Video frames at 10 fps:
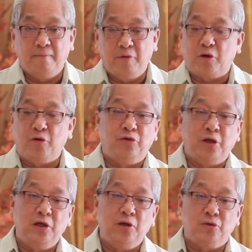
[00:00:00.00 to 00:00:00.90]
We
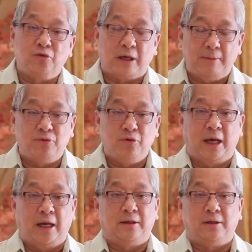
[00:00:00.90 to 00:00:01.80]
continue to come
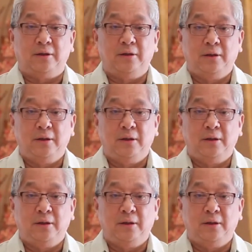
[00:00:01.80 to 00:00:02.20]
together.